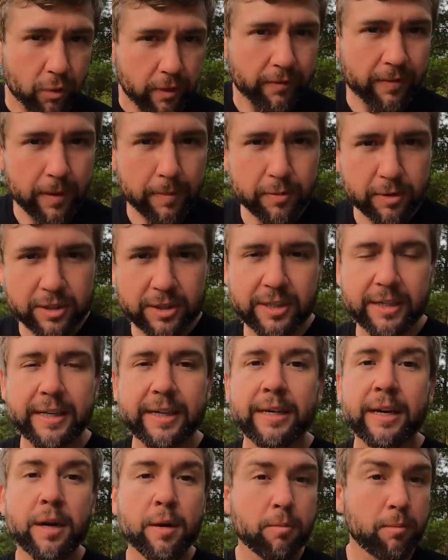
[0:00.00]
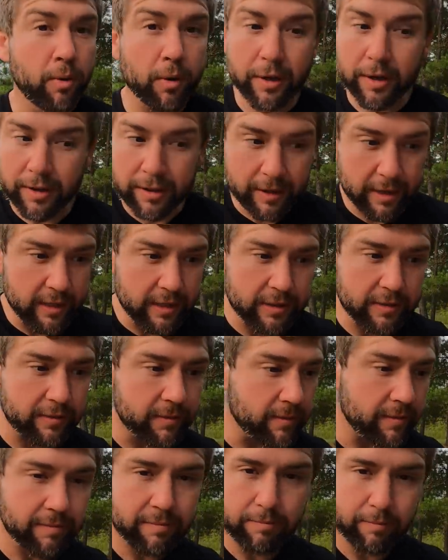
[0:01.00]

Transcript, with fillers: 25% put in these,